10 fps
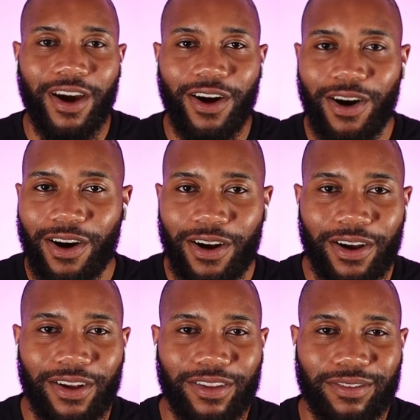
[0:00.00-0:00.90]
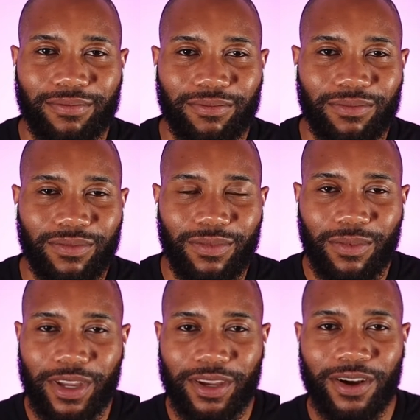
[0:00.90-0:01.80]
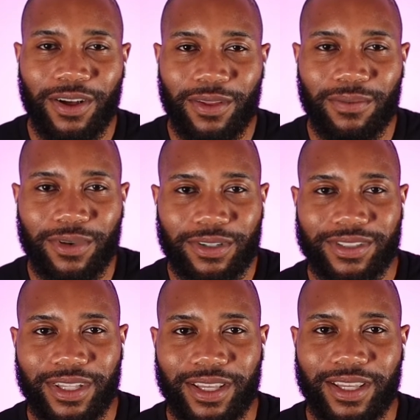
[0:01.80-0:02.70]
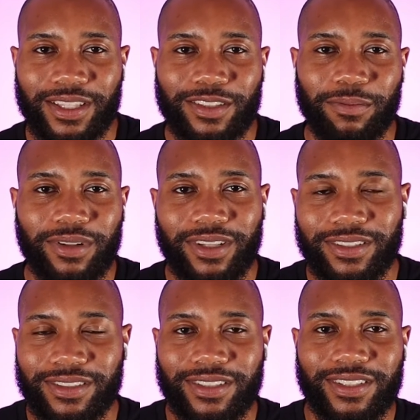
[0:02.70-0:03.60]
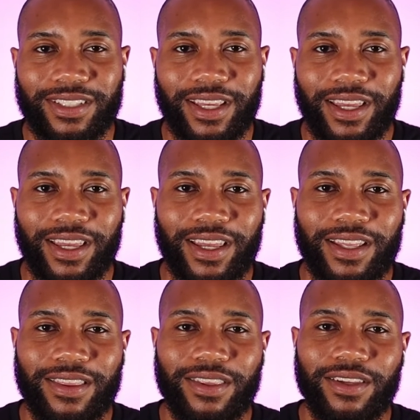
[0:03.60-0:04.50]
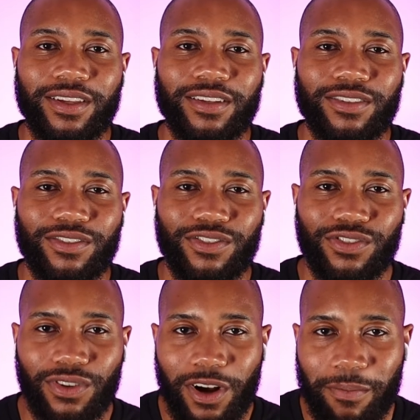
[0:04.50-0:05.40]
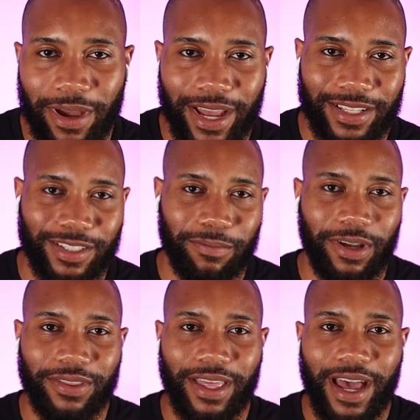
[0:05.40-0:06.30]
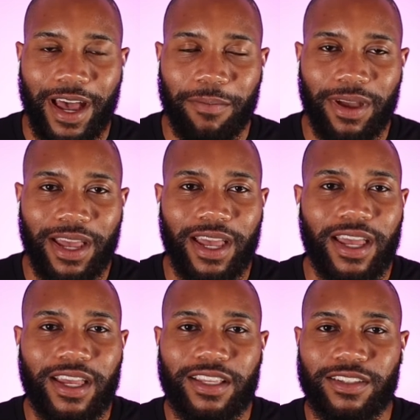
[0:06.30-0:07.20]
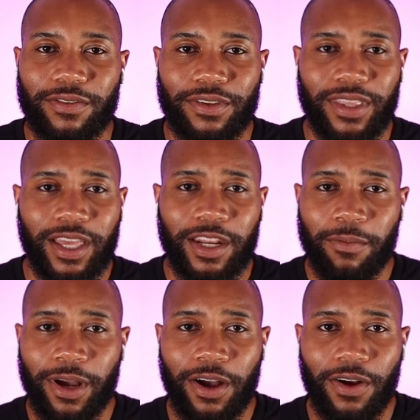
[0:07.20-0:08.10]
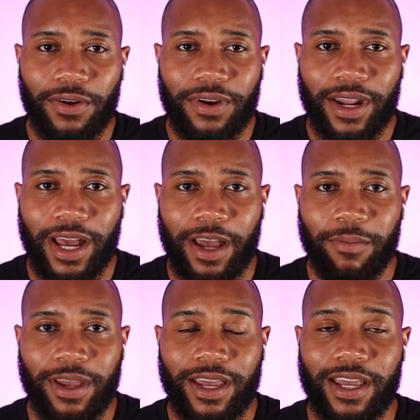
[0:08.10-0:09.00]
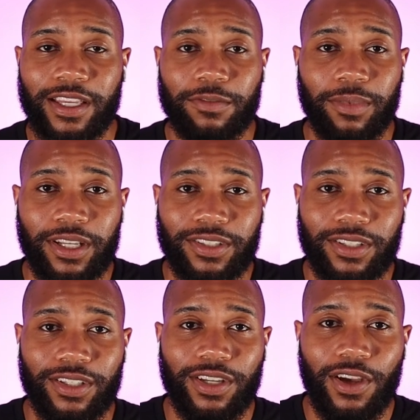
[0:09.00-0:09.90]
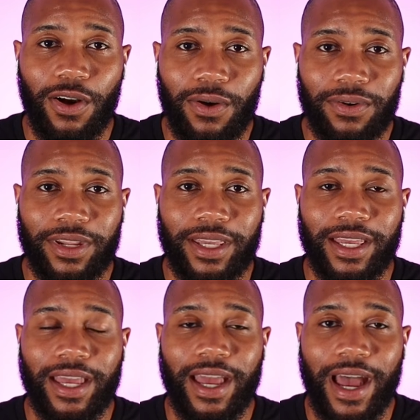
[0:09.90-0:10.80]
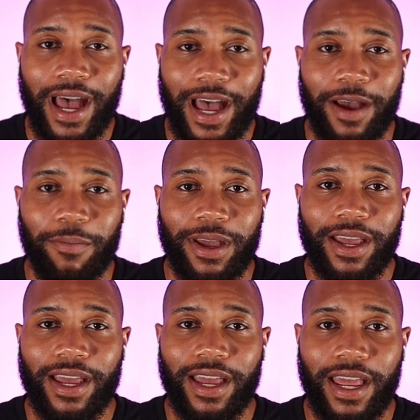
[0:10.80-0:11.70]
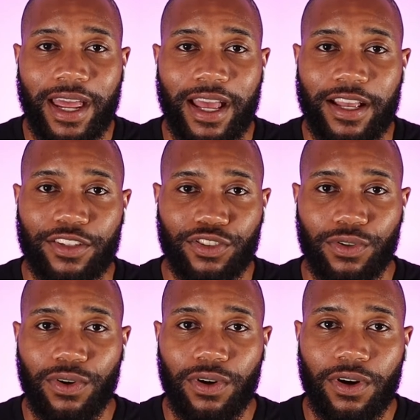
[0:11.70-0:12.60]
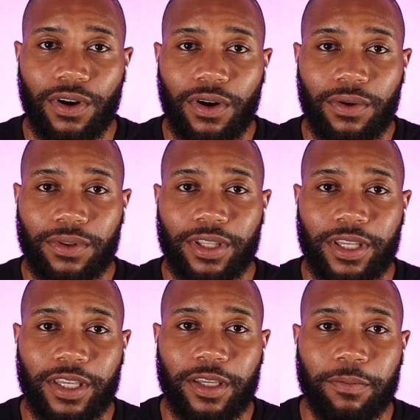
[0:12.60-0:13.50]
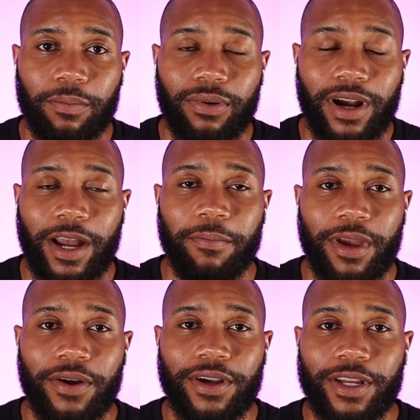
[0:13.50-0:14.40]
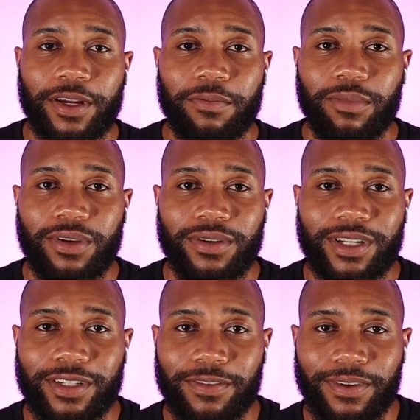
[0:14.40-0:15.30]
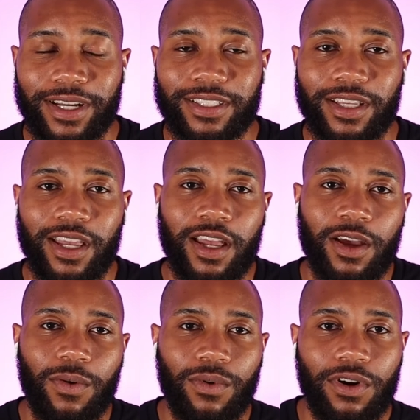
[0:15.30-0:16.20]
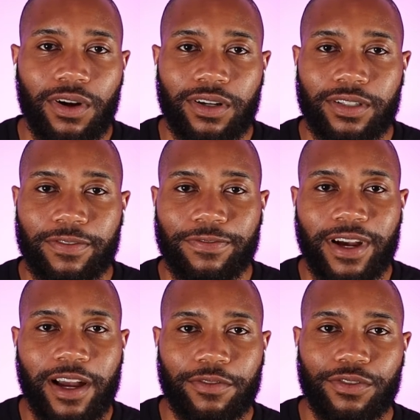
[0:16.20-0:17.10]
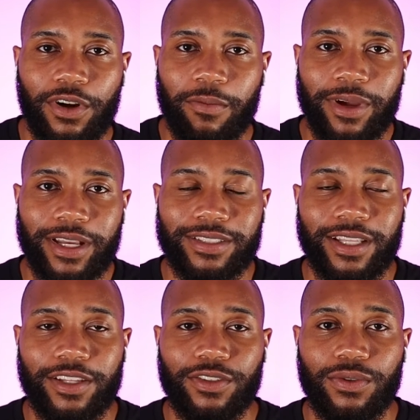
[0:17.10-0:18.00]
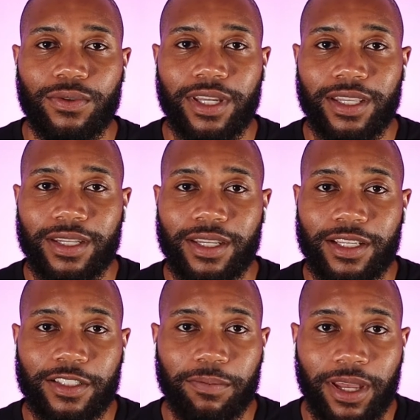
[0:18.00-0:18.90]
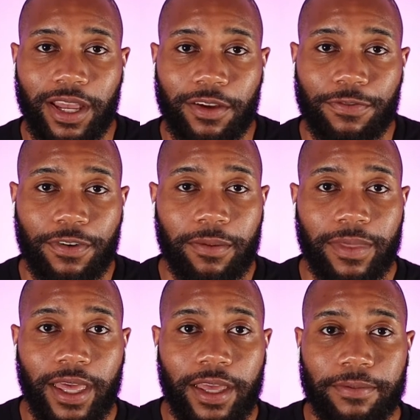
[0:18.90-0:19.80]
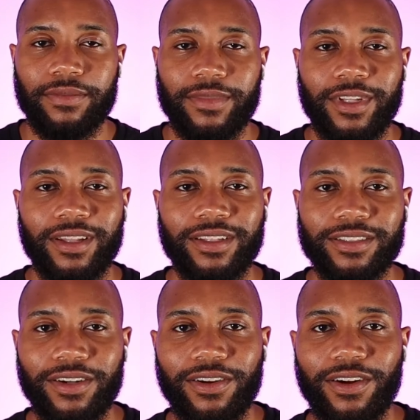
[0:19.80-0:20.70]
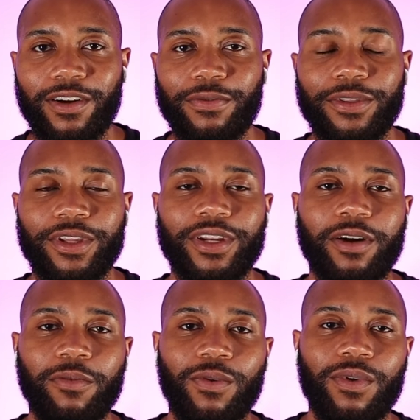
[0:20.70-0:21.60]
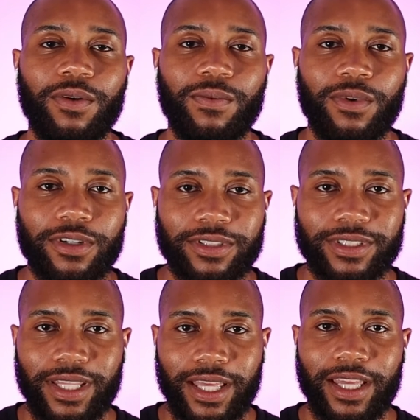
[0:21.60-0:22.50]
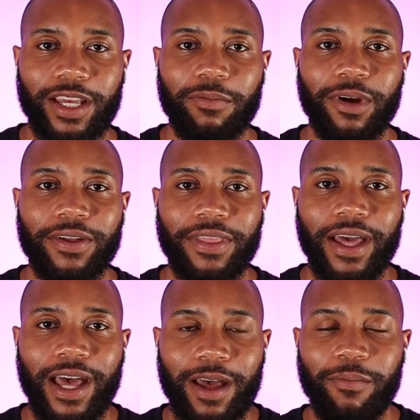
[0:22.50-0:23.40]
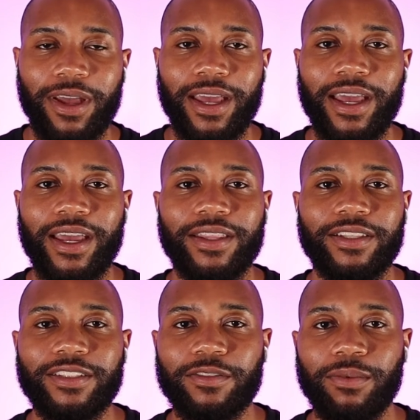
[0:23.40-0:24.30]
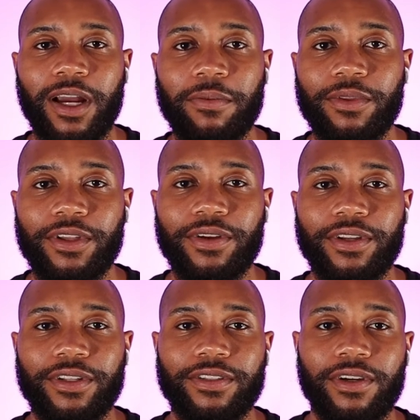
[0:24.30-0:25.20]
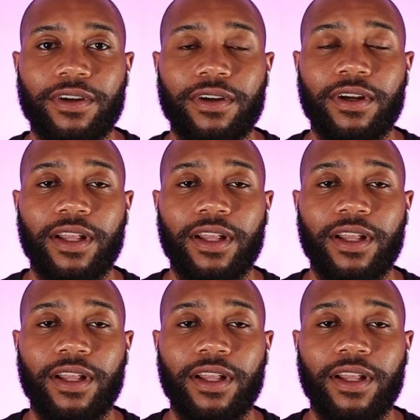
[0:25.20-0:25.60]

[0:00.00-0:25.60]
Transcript: Or we can call them worst things, but let's just say the drawbacks about the iPad. So if you're thinking about owning an iPad, especially owning an iPad as your only primary computing device, what are 5 drawbacks that you can expect from that? Now let's start off with the number 1 worst thing about the iPad, and this is probably going to turn a